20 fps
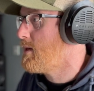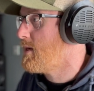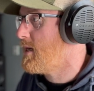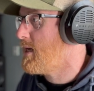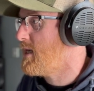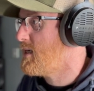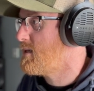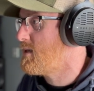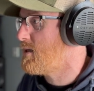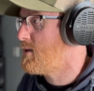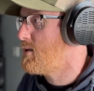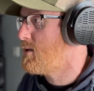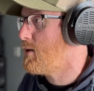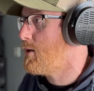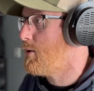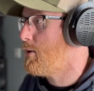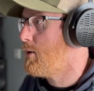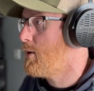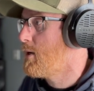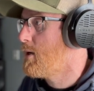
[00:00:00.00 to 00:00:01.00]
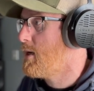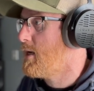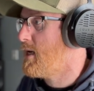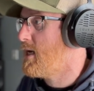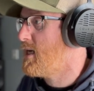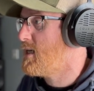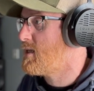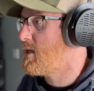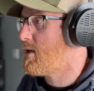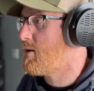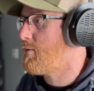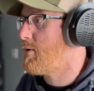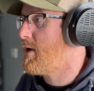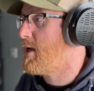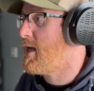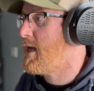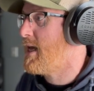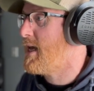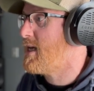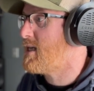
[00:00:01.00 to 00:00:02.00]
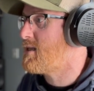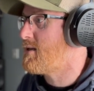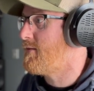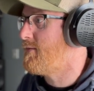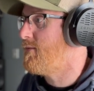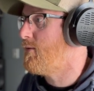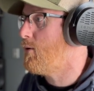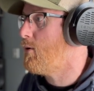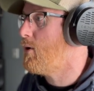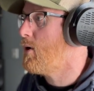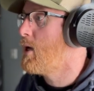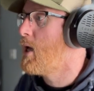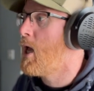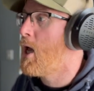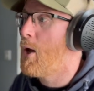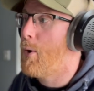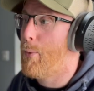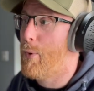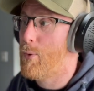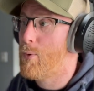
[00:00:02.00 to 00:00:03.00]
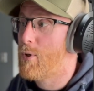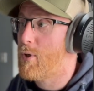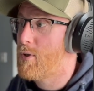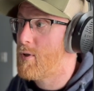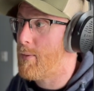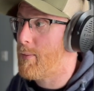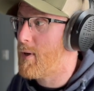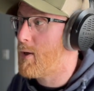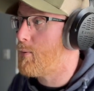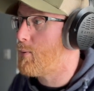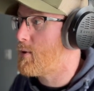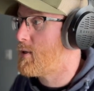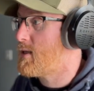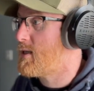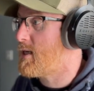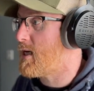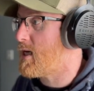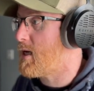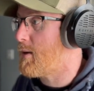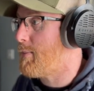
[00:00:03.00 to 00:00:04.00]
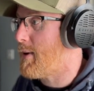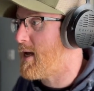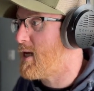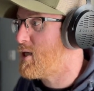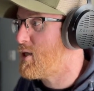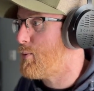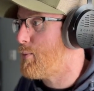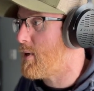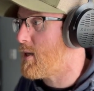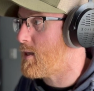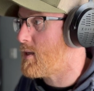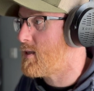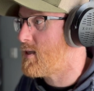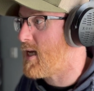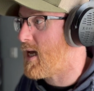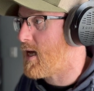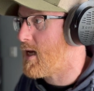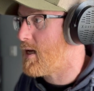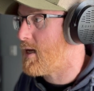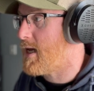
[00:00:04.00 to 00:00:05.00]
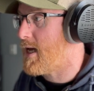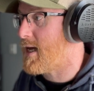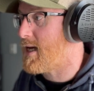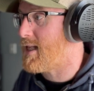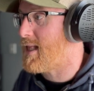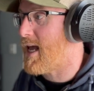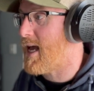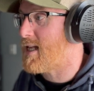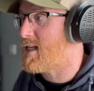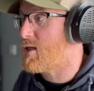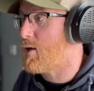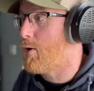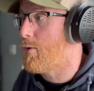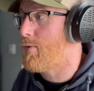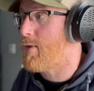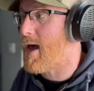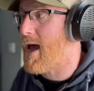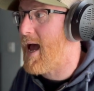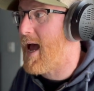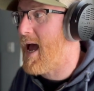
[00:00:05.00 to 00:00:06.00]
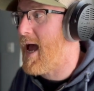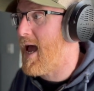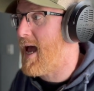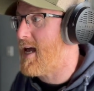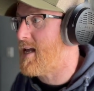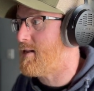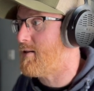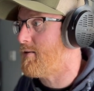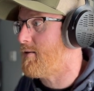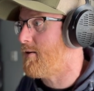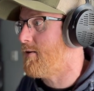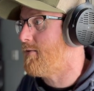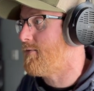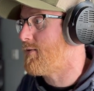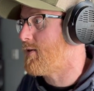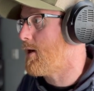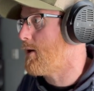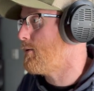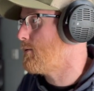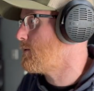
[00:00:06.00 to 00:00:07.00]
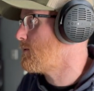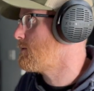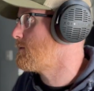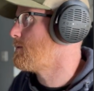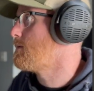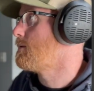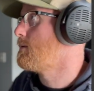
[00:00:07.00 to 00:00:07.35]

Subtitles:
Here's the 2, here's the 3, here's the 4. We will do something called syncopation, where the second kick lands on the and of those.